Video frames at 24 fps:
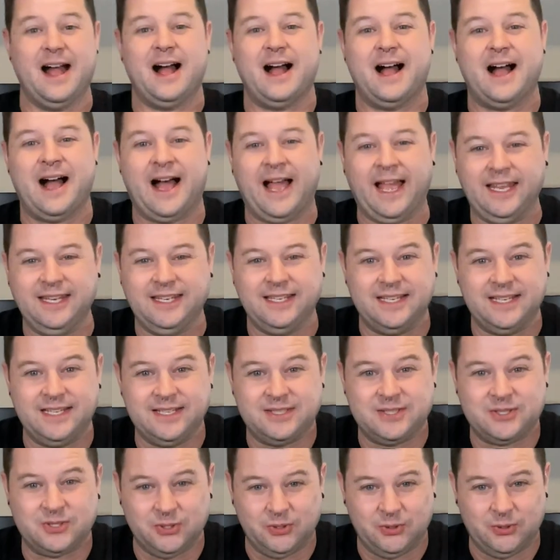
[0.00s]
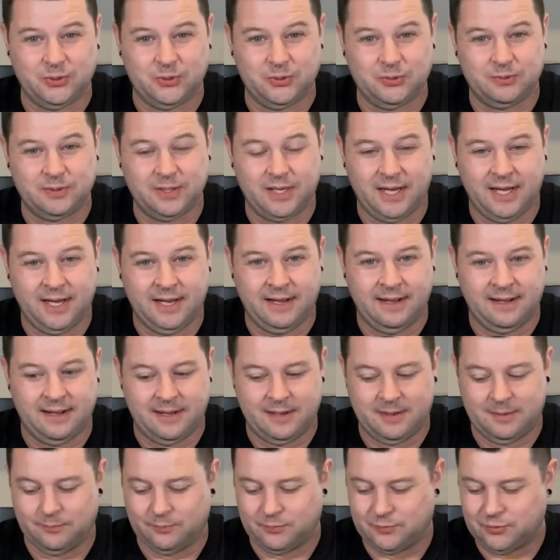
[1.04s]
I need to
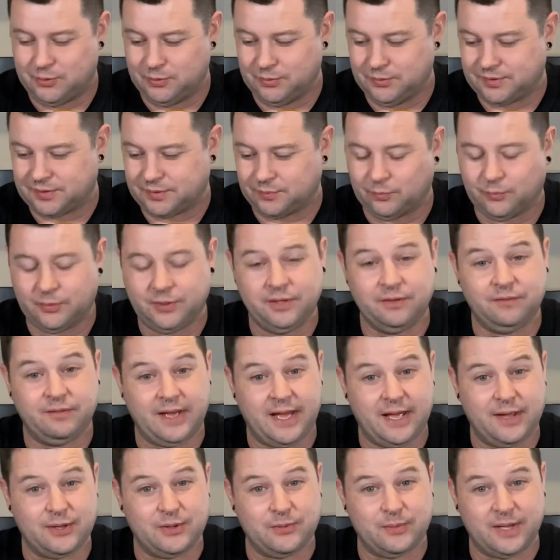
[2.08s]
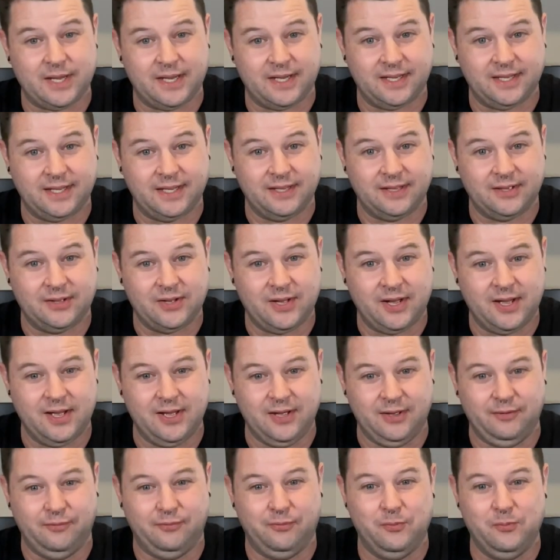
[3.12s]
do some reevaluating
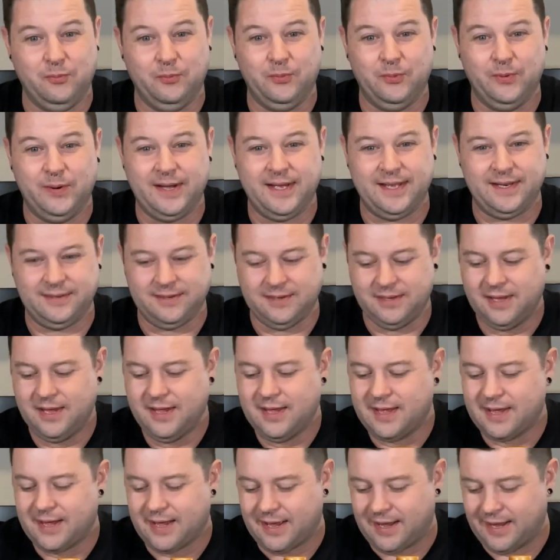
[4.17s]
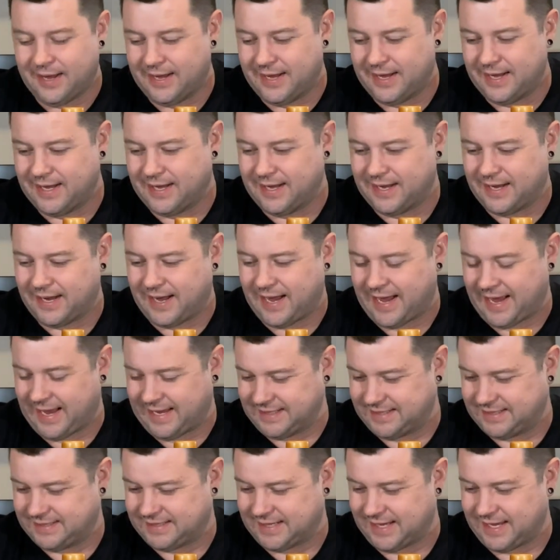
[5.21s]
of what
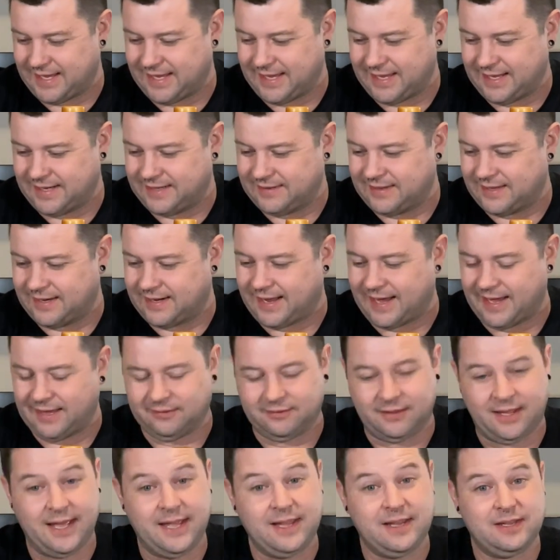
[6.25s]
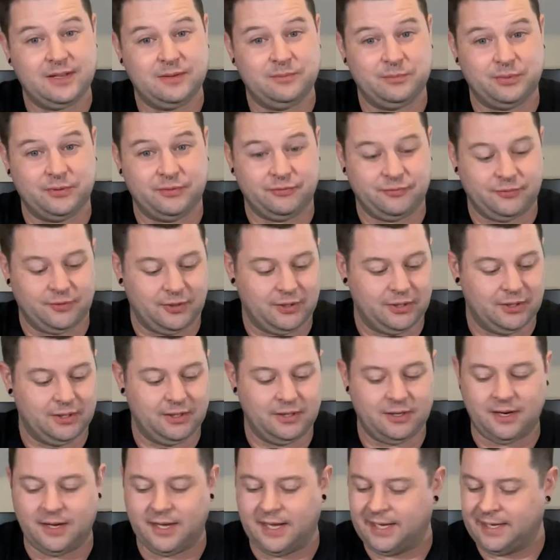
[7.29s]
I said that I like and
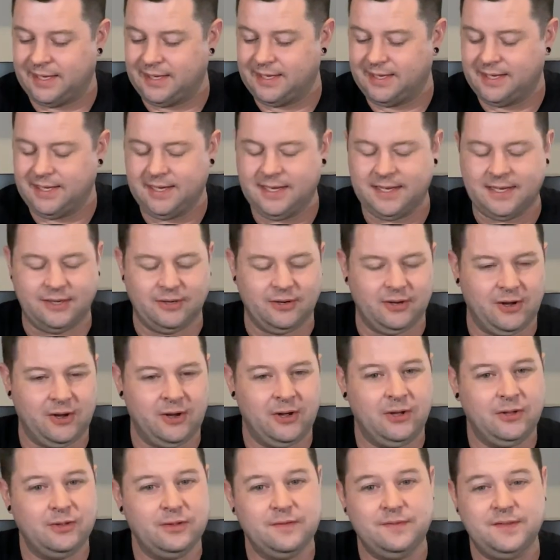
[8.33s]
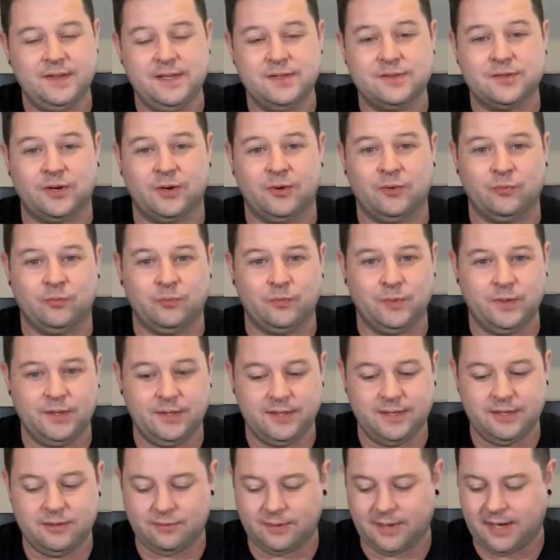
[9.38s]
prefer. Again, all of these are
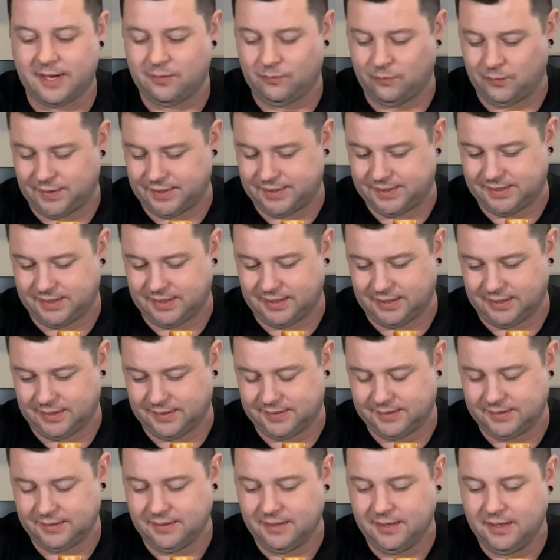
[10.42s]
really great whiskeys.